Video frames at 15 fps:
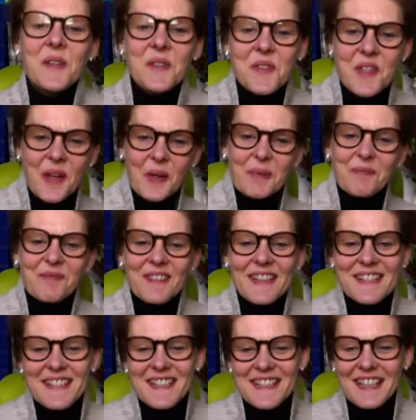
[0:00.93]
So,
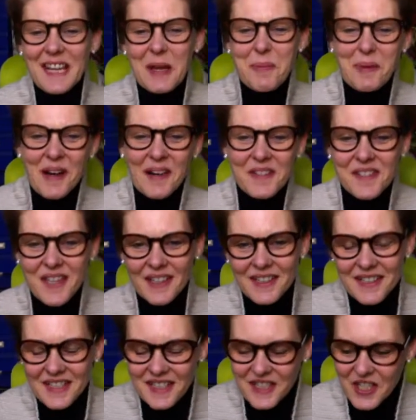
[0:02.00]
this is Nikki Brown's
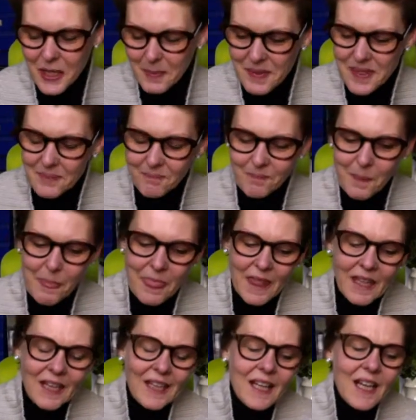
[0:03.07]
editing tips.
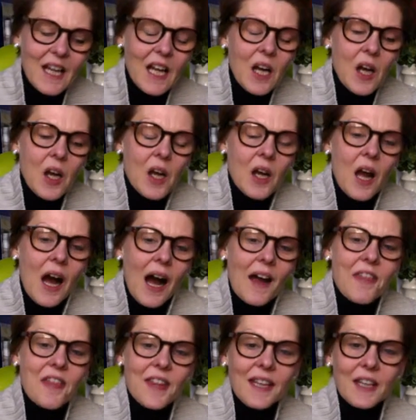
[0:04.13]
I
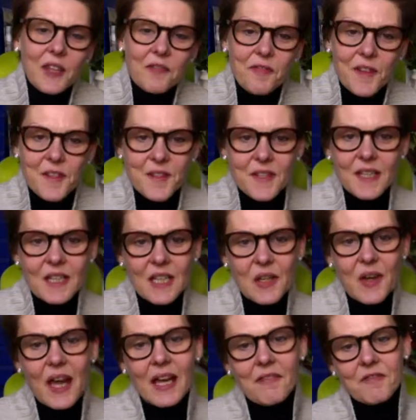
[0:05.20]
think the first thing that
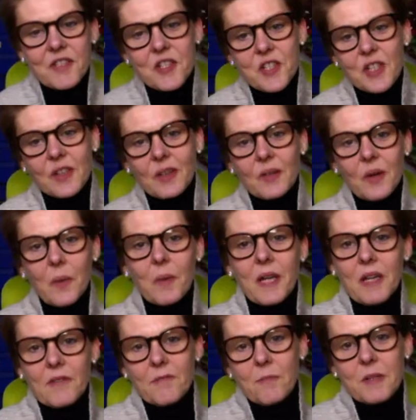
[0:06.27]
you have to do when
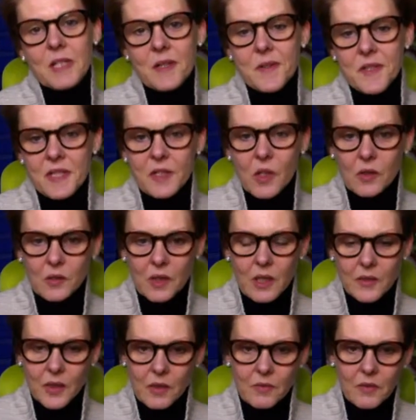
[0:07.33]
you've produced a
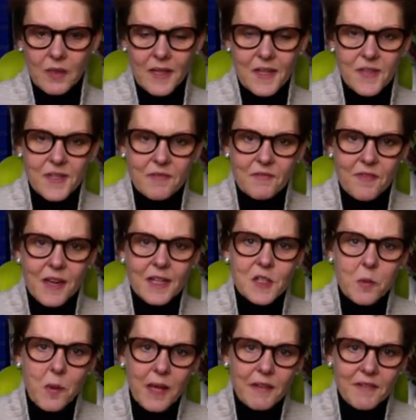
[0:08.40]
novel is to find a
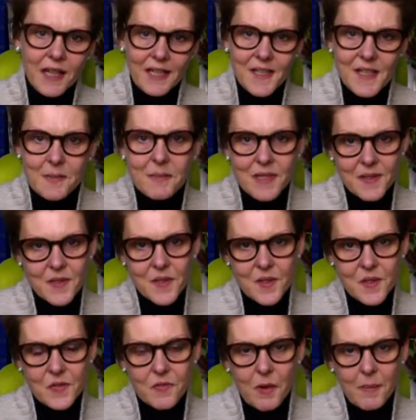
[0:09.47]
way of getting some
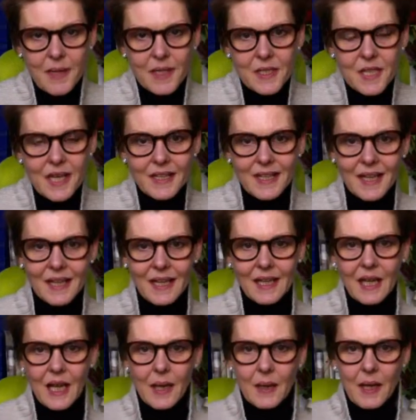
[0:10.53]
distance from it and getting
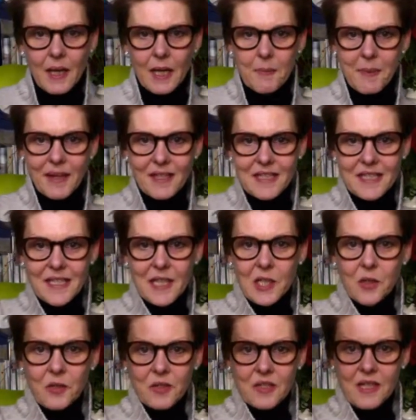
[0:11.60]
an ability to
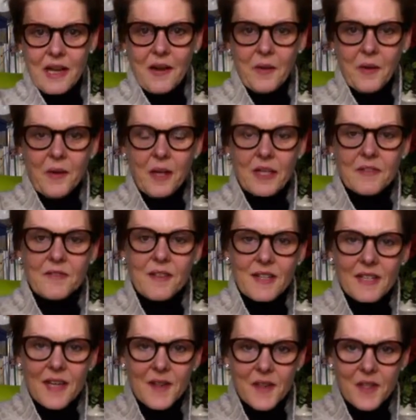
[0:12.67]
look down on it, a
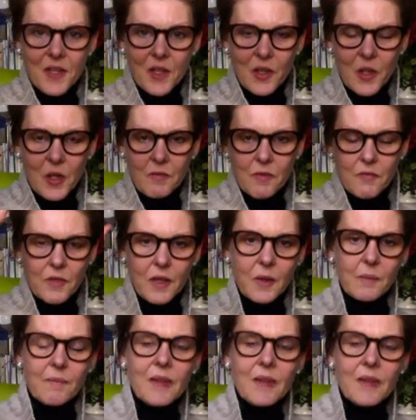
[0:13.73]
fantastic overview.